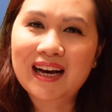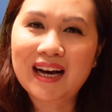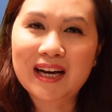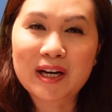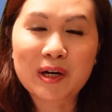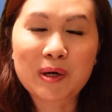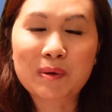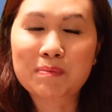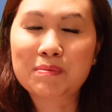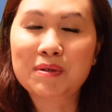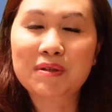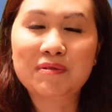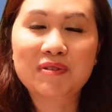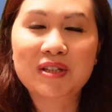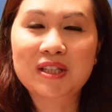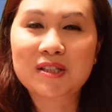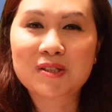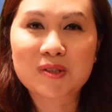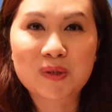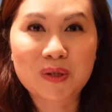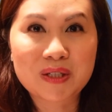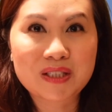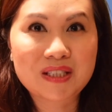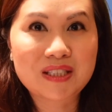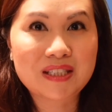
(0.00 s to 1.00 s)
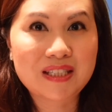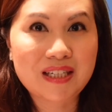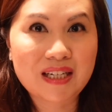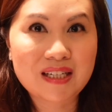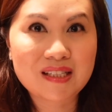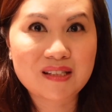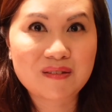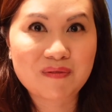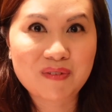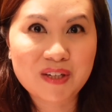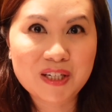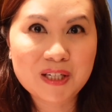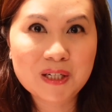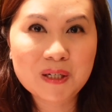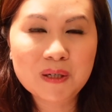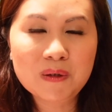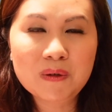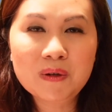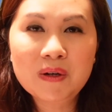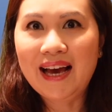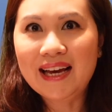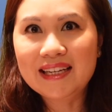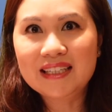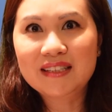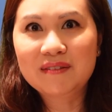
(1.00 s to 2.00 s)
I hope you've enjoyed today's video,
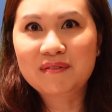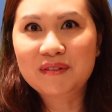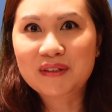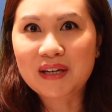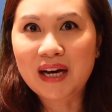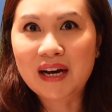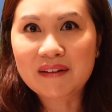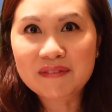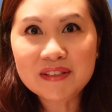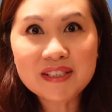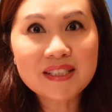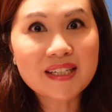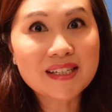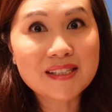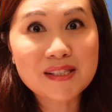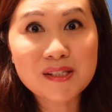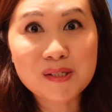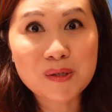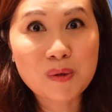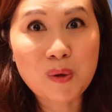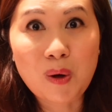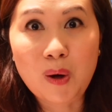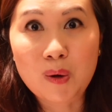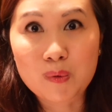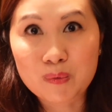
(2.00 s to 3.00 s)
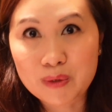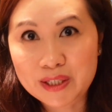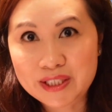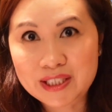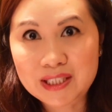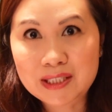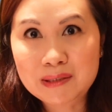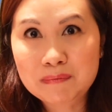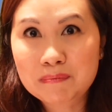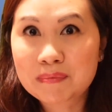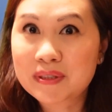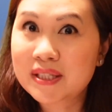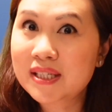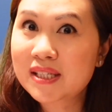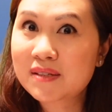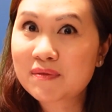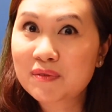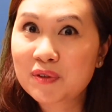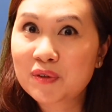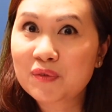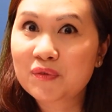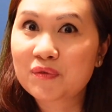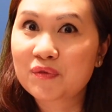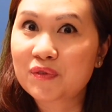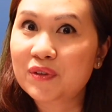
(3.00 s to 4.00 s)
and if you haven't done so already, please
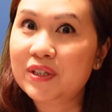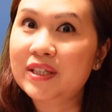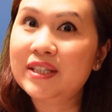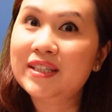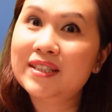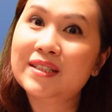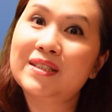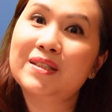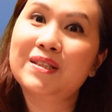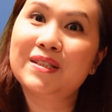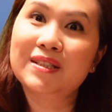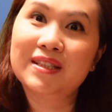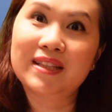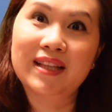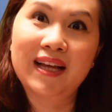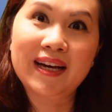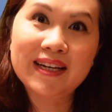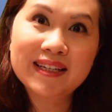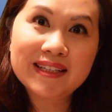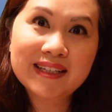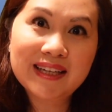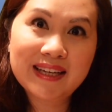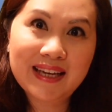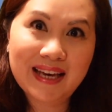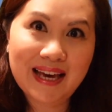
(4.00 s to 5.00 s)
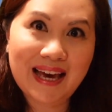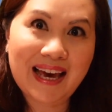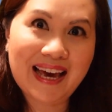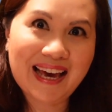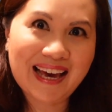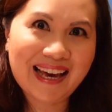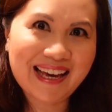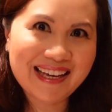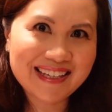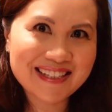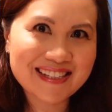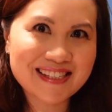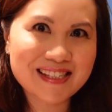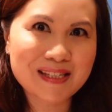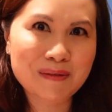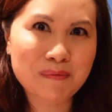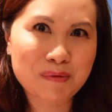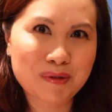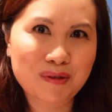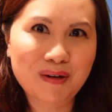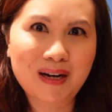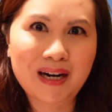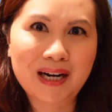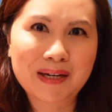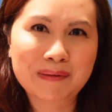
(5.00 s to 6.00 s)
feel free to like and
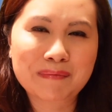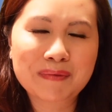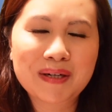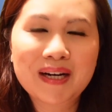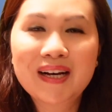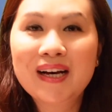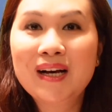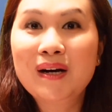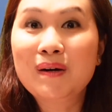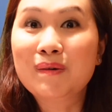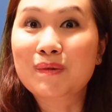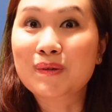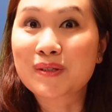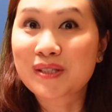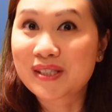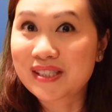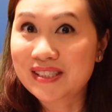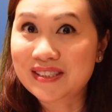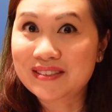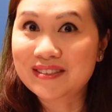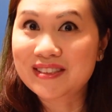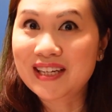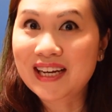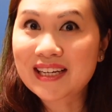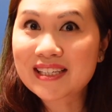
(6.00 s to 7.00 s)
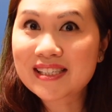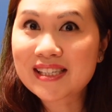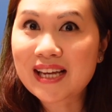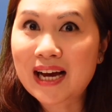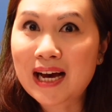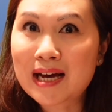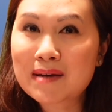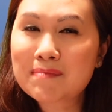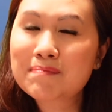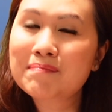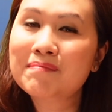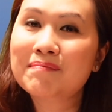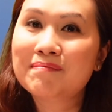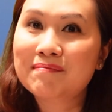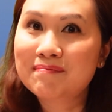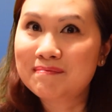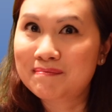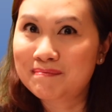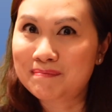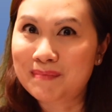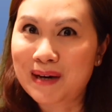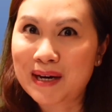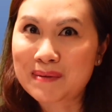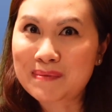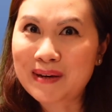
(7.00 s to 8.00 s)
subscribe. We'll see you next time.
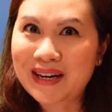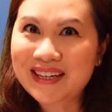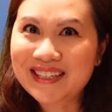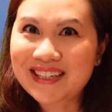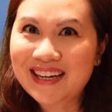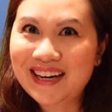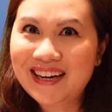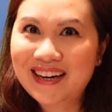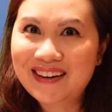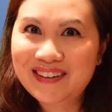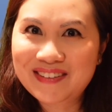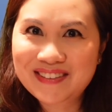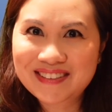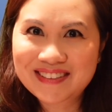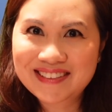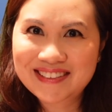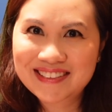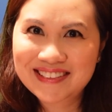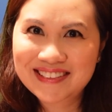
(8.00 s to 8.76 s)
Bye bye now.